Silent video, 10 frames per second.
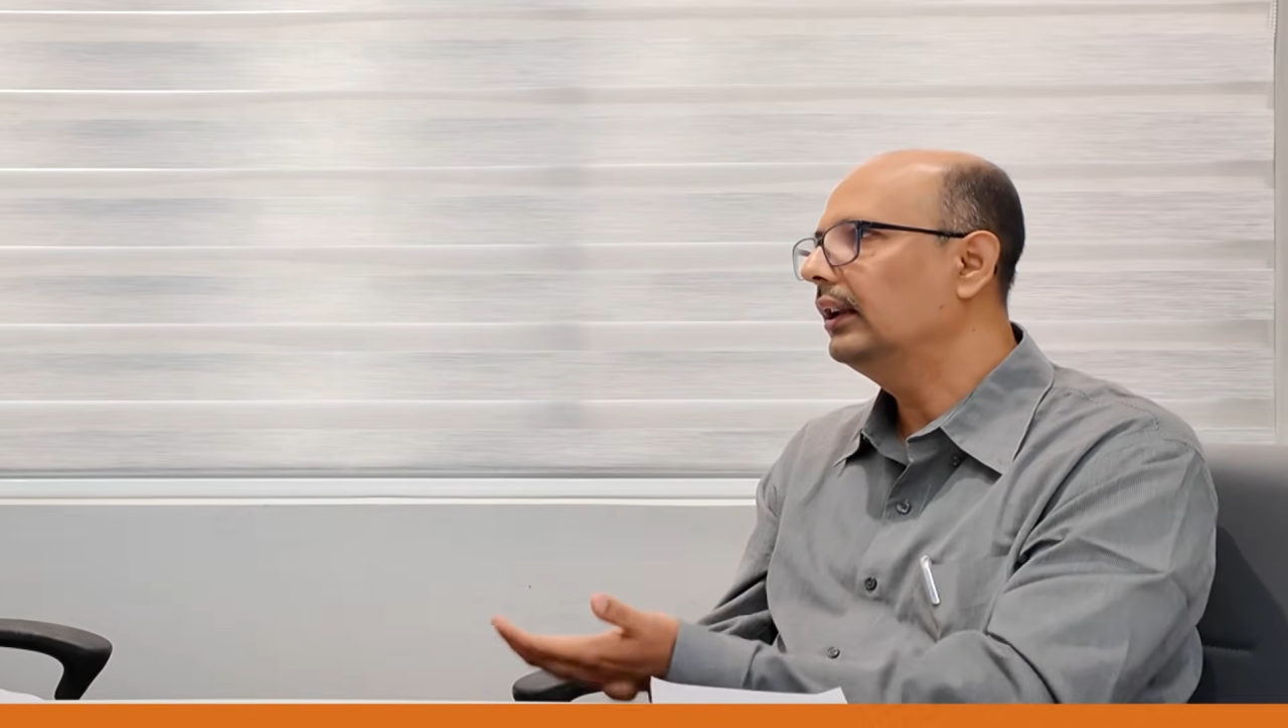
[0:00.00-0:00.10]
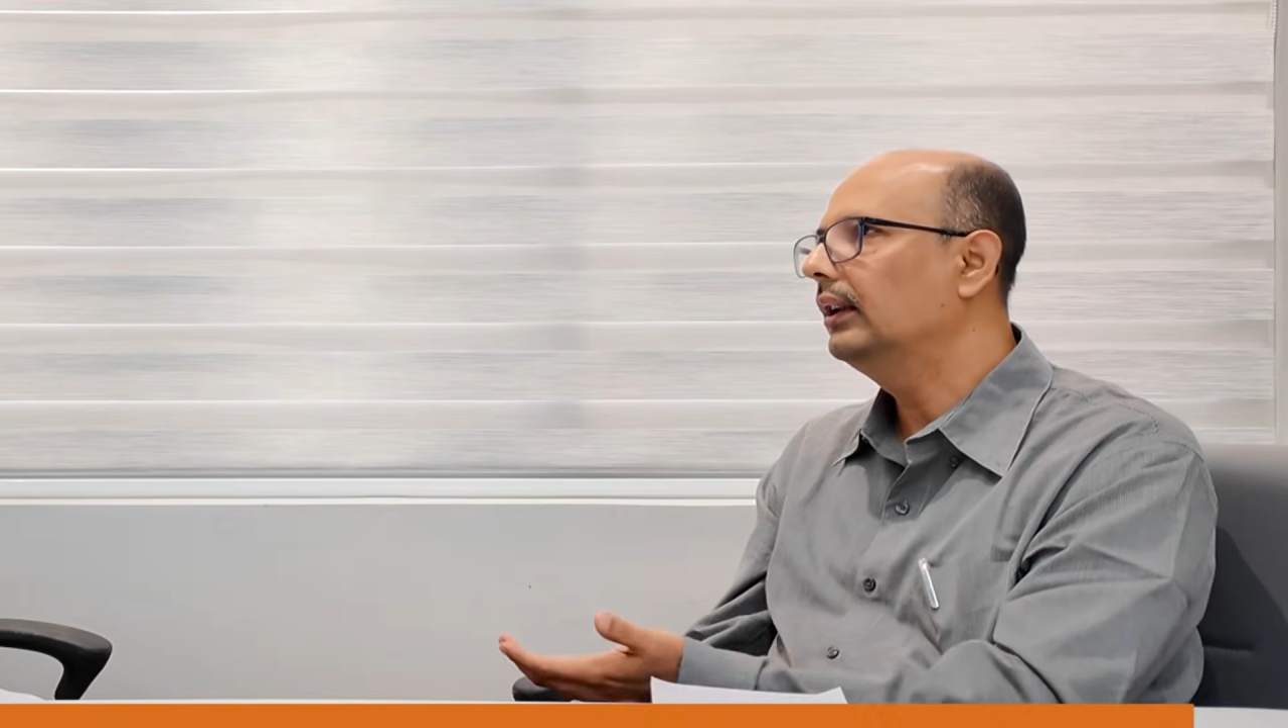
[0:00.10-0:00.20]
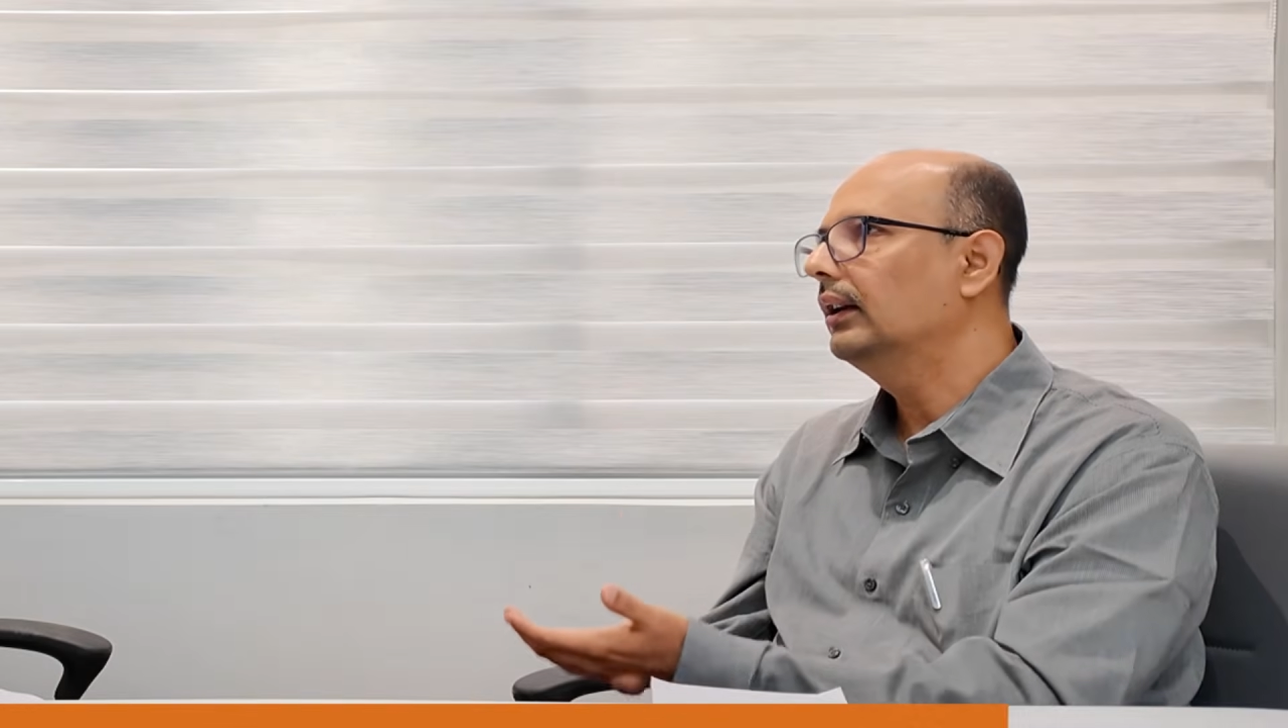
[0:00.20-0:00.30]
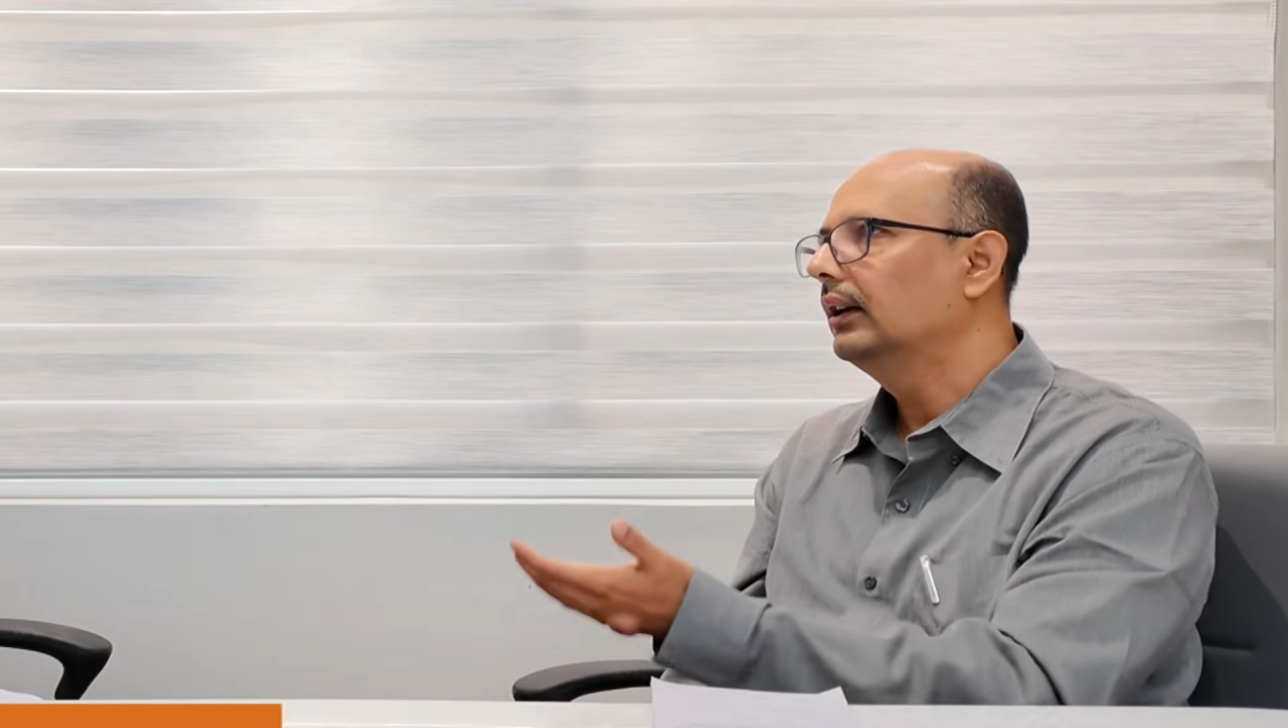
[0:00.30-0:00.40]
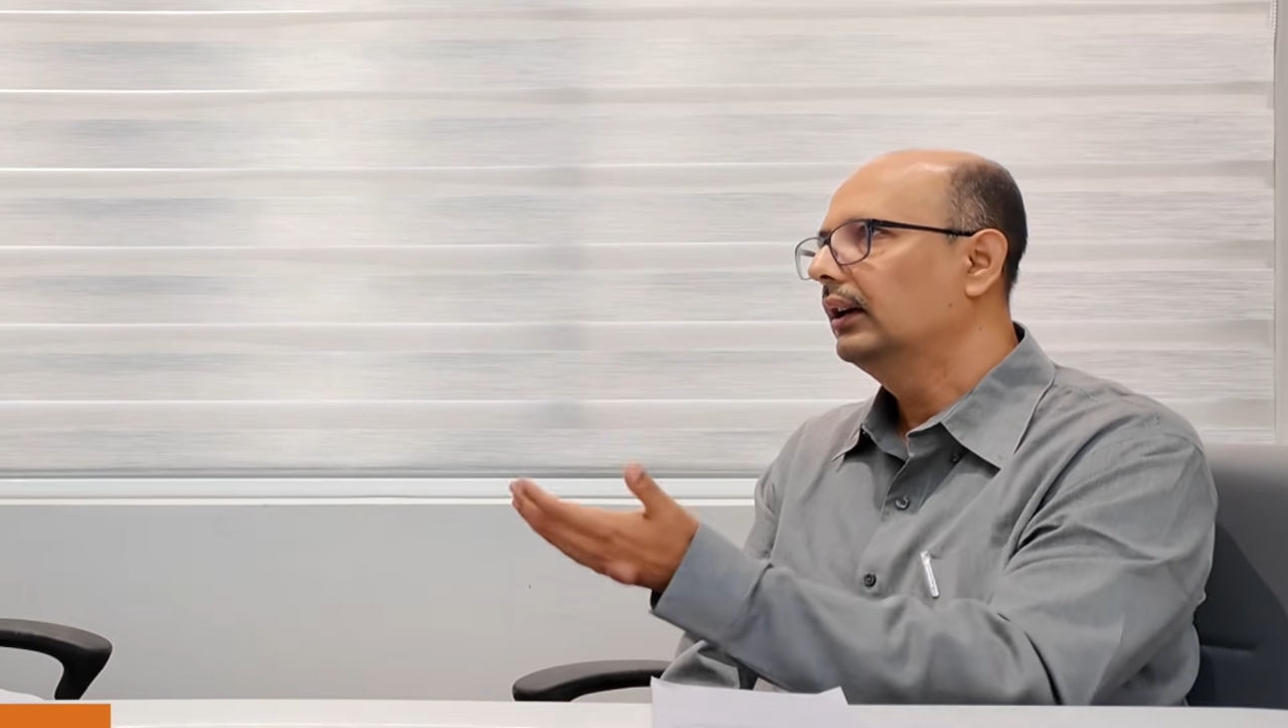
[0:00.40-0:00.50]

in